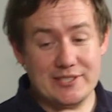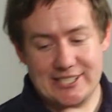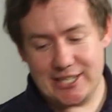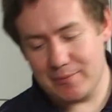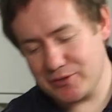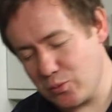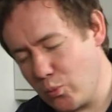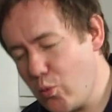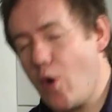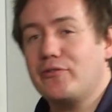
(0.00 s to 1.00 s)
syrup just
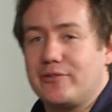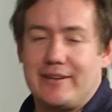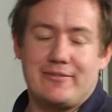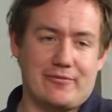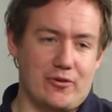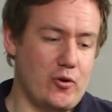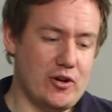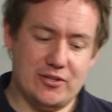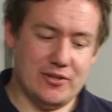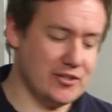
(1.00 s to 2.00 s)
wafting through
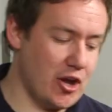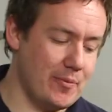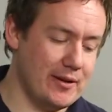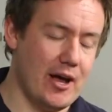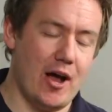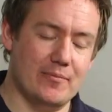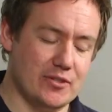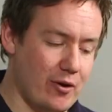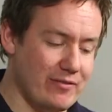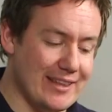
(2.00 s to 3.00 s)
as soon as I opened it up.
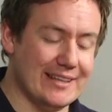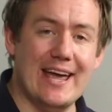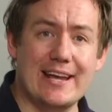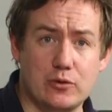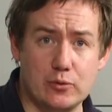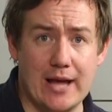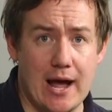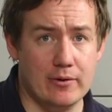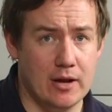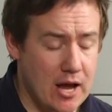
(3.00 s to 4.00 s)
So I've let the cake cool
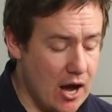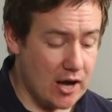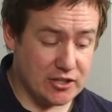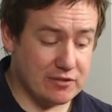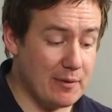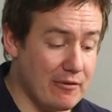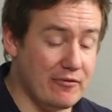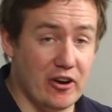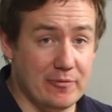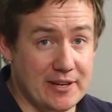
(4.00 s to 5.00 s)
down just for about
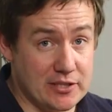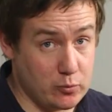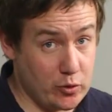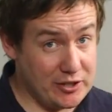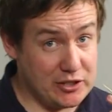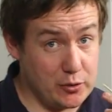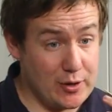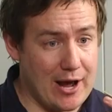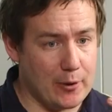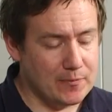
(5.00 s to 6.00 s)
5 minutes. And what we need to do
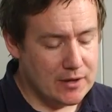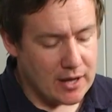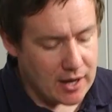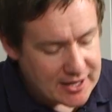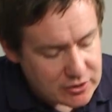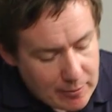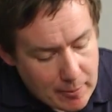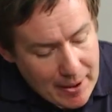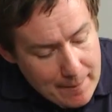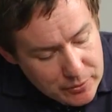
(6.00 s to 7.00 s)
now is grab
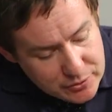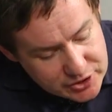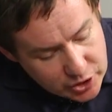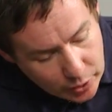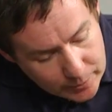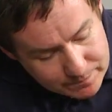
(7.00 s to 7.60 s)
a bamboo skewer